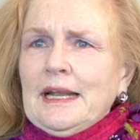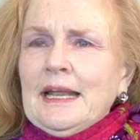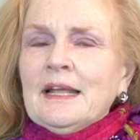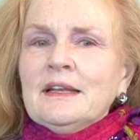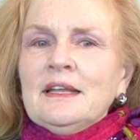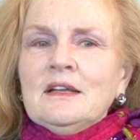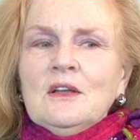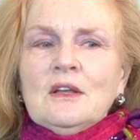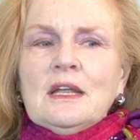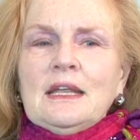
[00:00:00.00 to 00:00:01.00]
And
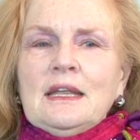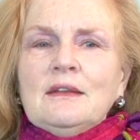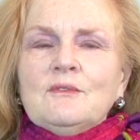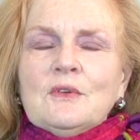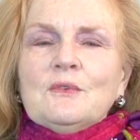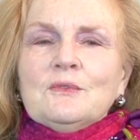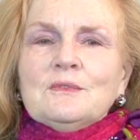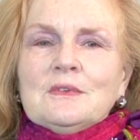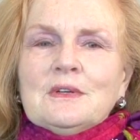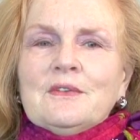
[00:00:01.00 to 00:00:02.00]
he
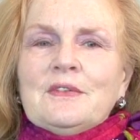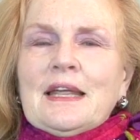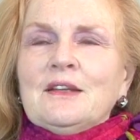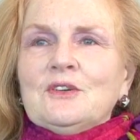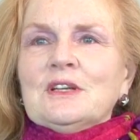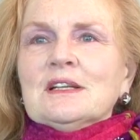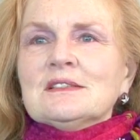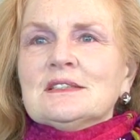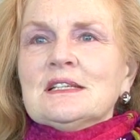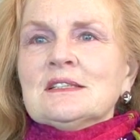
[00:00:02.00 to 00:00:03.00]
thank
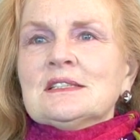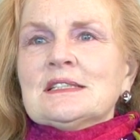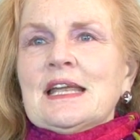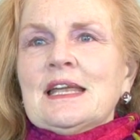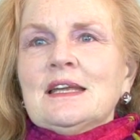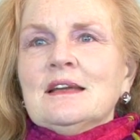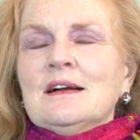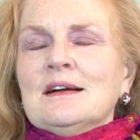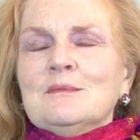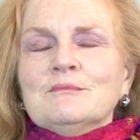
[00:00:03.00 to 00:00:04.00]
goodness, didn't say,
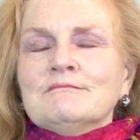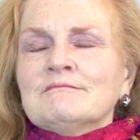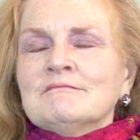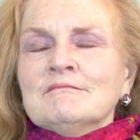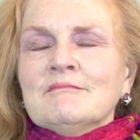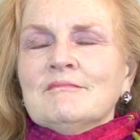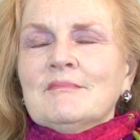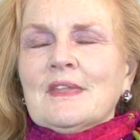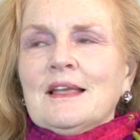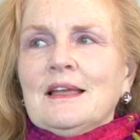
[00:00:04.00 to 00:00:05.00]

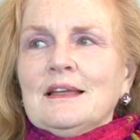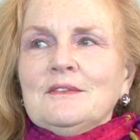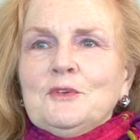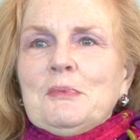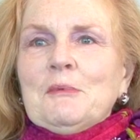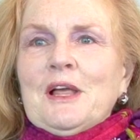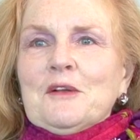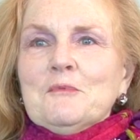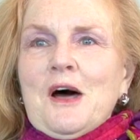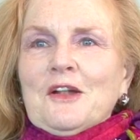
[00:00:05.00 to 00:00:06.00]
you
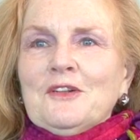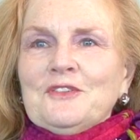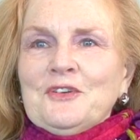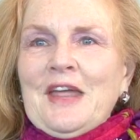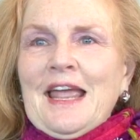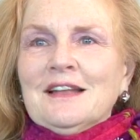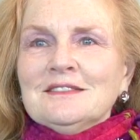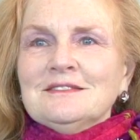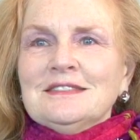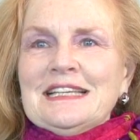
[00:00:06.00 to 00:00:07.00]
bubble-headed model, you
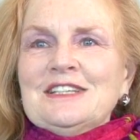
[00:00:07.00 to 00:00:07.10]
can't.